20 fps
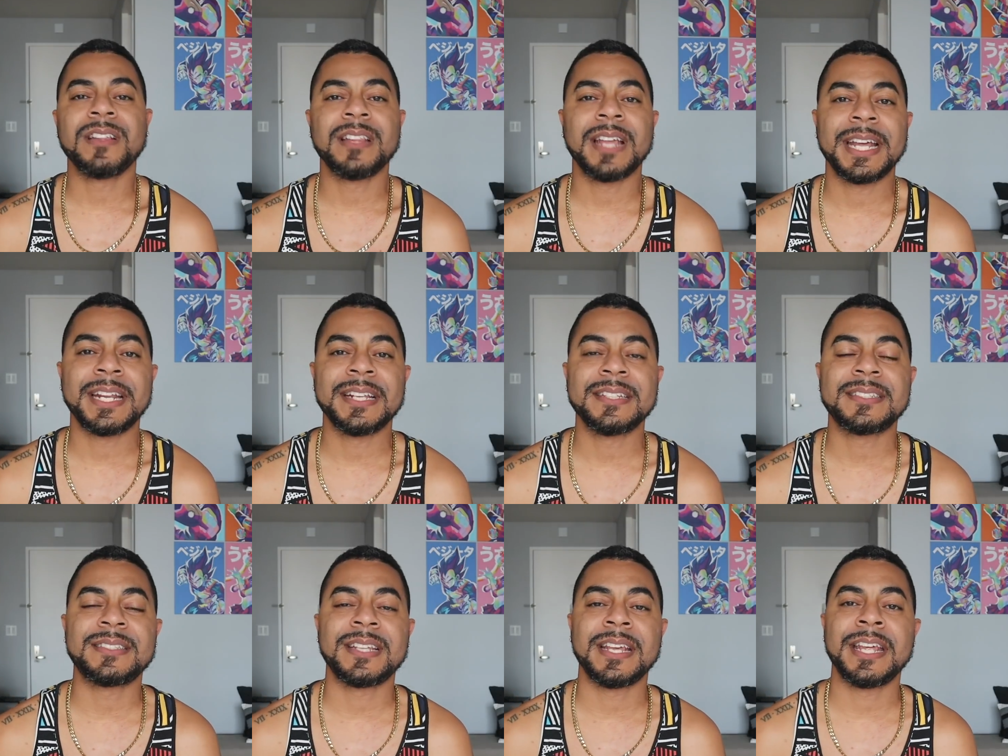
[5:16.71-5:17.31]
the
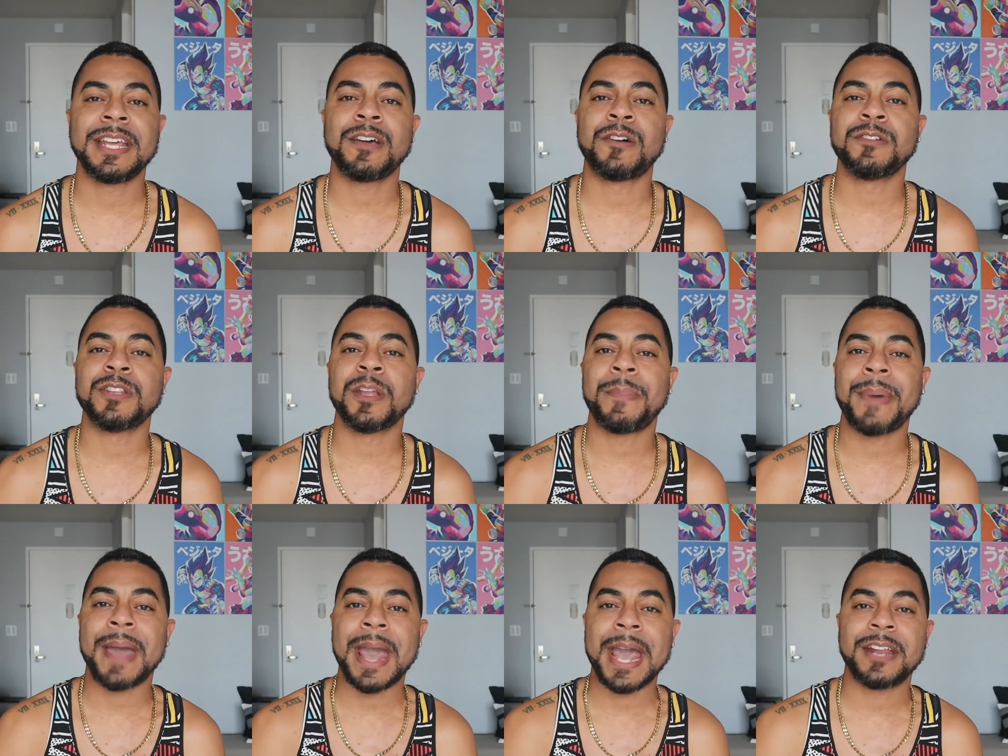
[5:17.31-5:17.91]
ladies sitting on
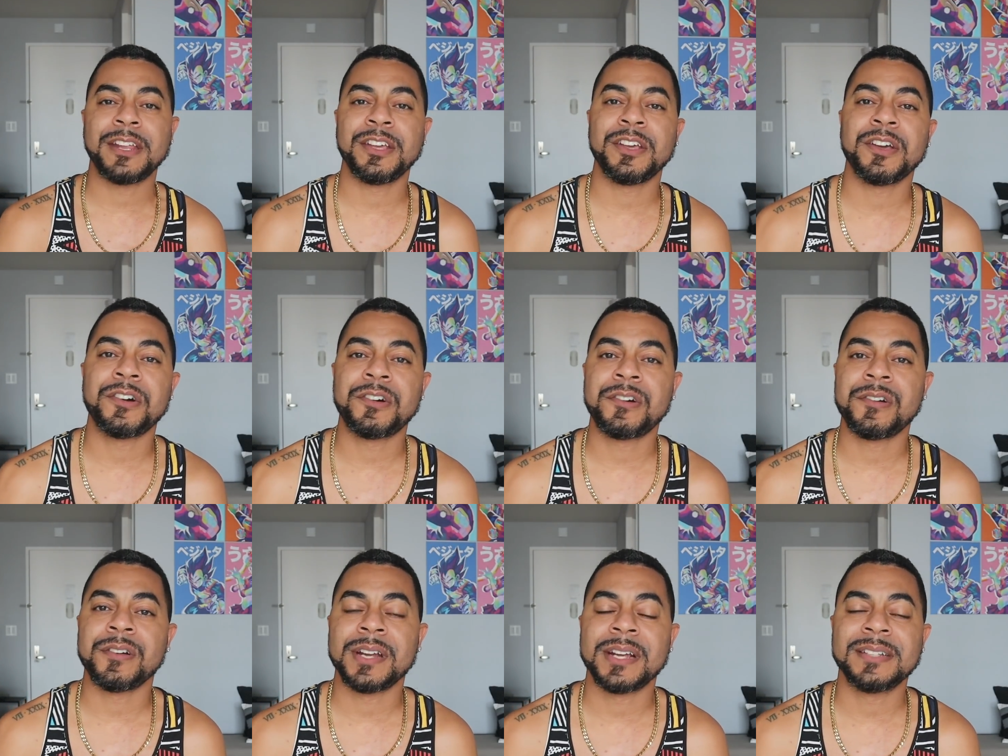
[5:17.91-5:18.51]
the
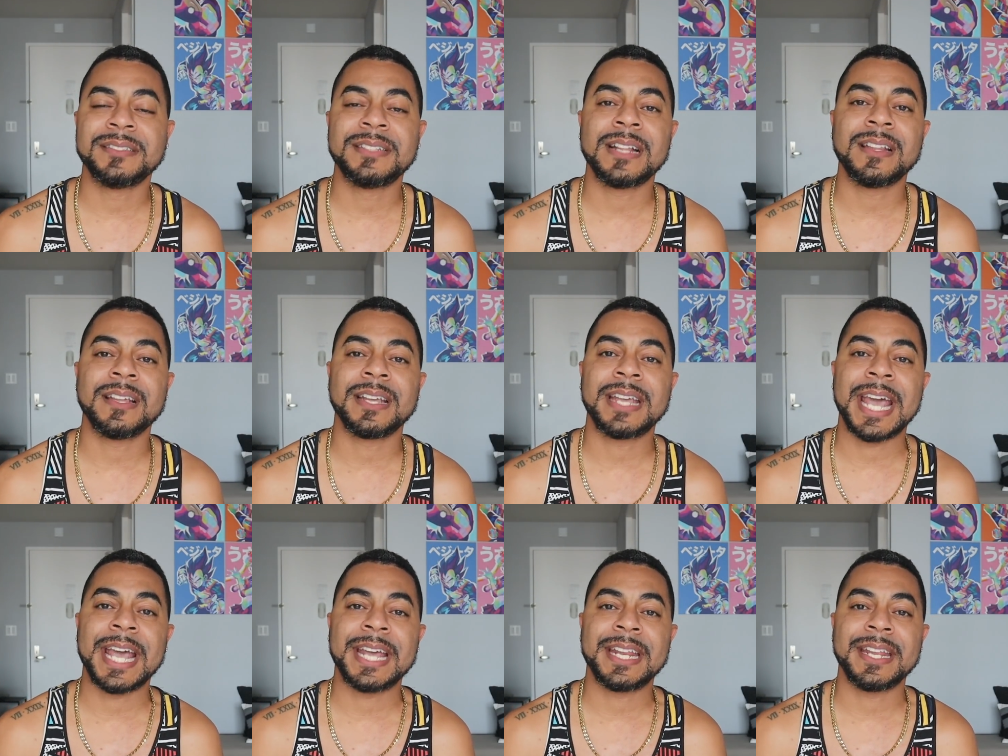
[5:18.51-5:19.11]
patio and they're
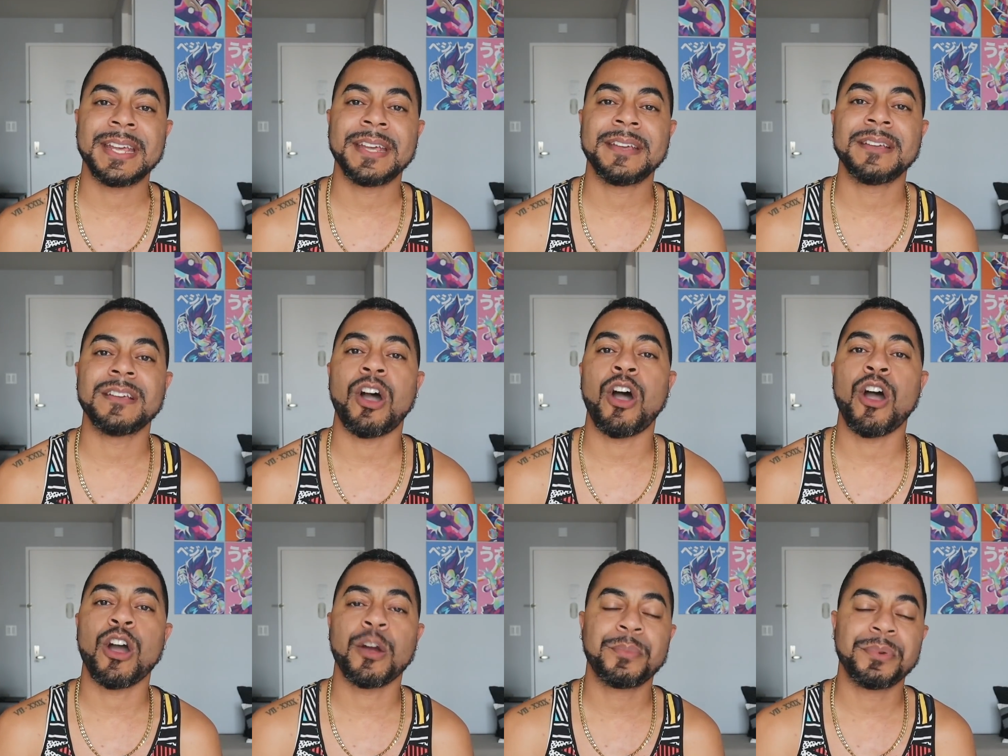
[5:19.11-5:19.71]
delegating
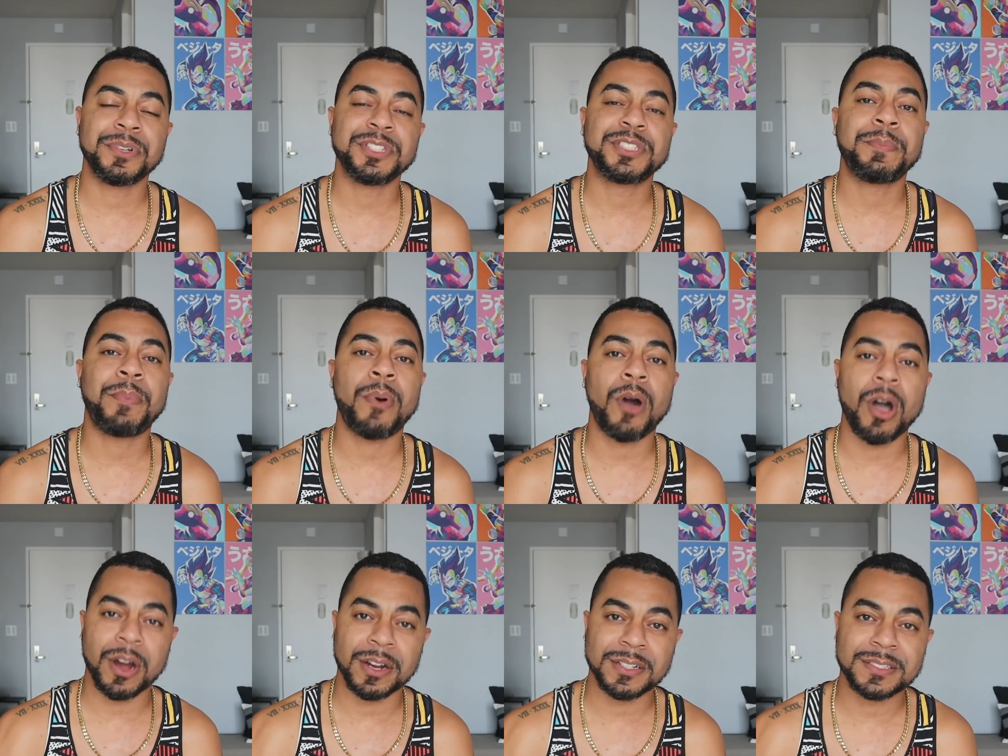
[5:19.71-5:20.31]
Aubrey's
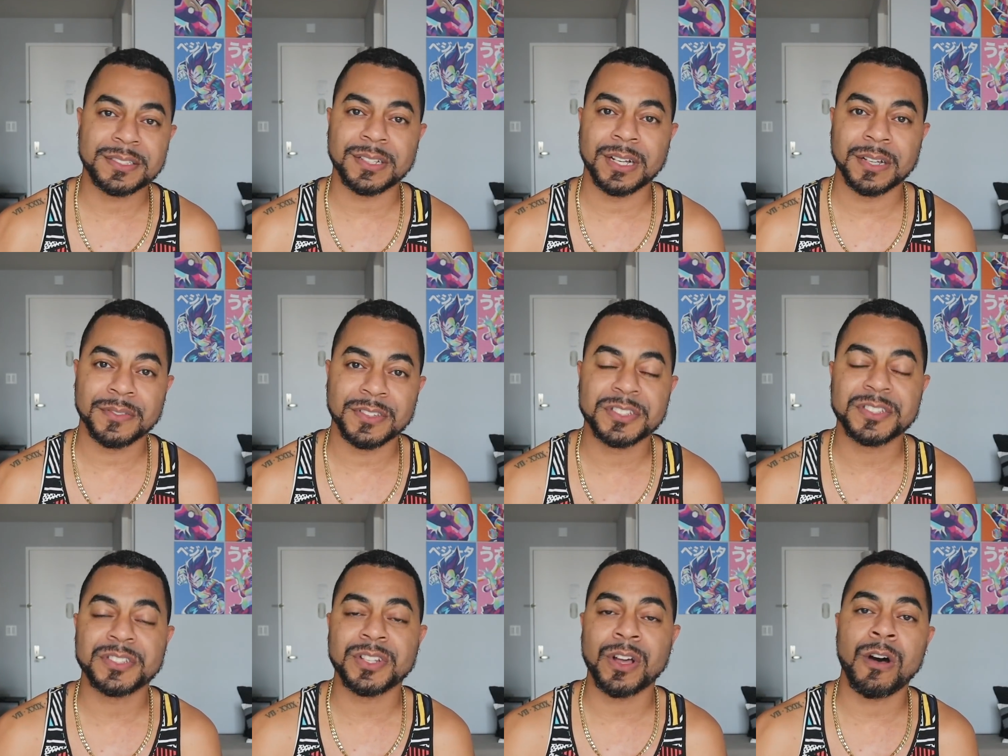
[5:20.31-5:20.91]
parts of
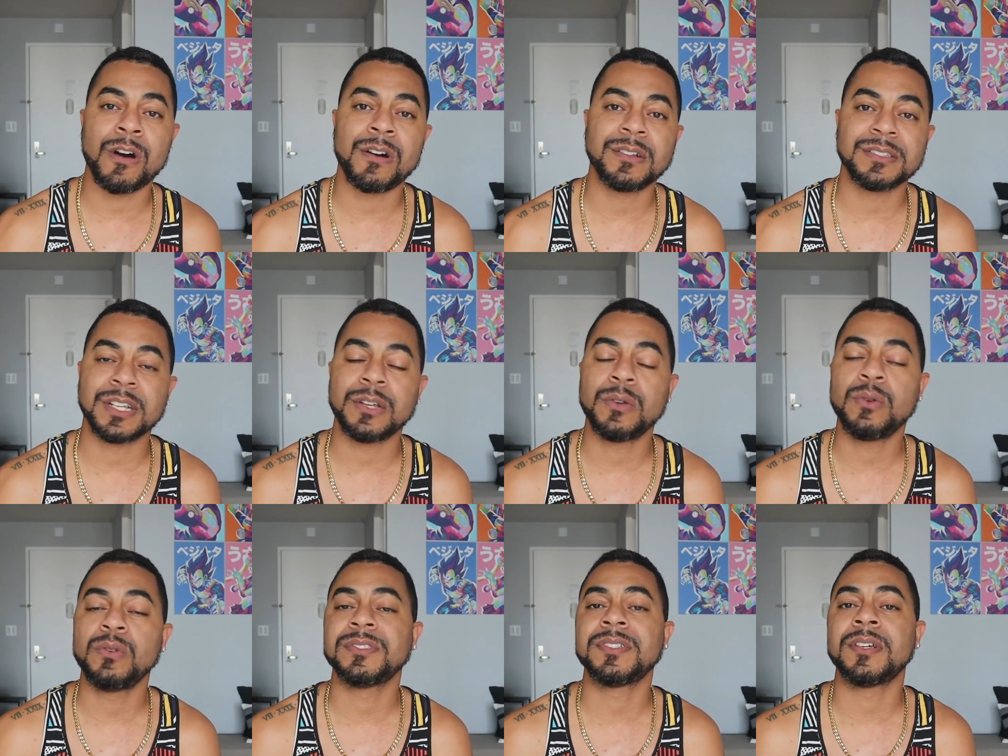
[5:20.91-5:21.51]
the songs
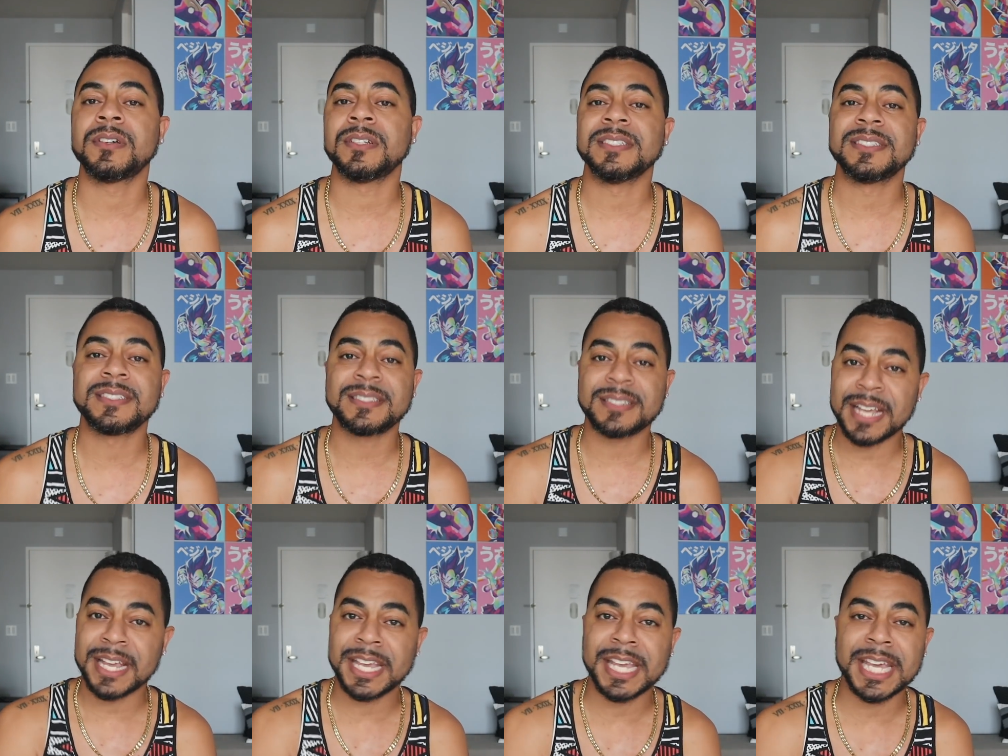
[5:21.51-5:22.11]
and who's gonna
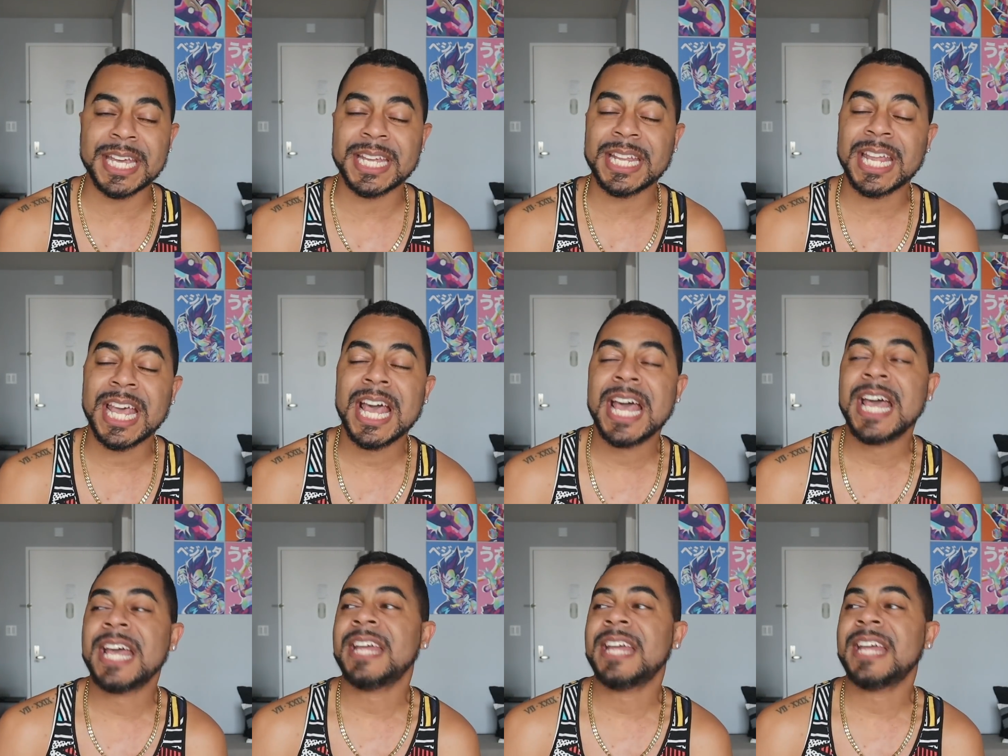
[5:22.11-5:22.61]
sing it.